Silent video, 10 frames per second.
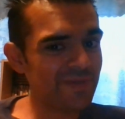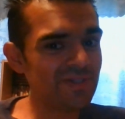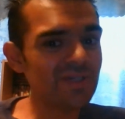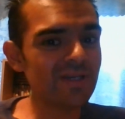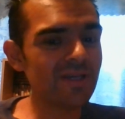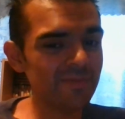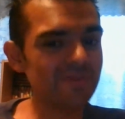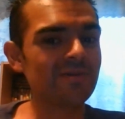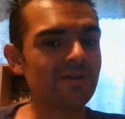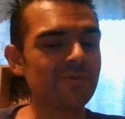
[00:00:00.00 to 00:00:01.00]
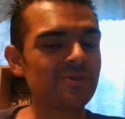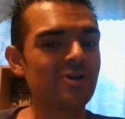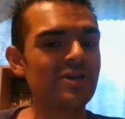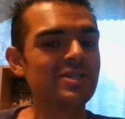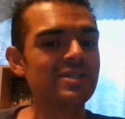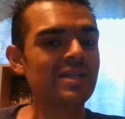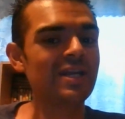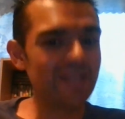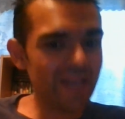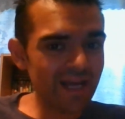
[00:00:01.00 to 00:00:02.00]
she comes across as,
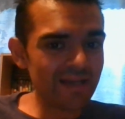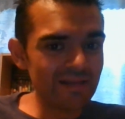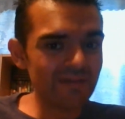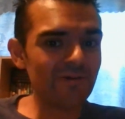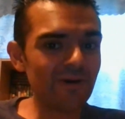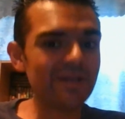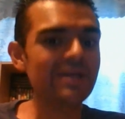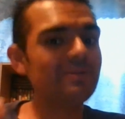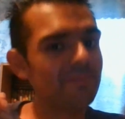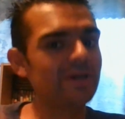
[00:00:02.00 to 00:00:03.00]
like, yeah, a little hard-head,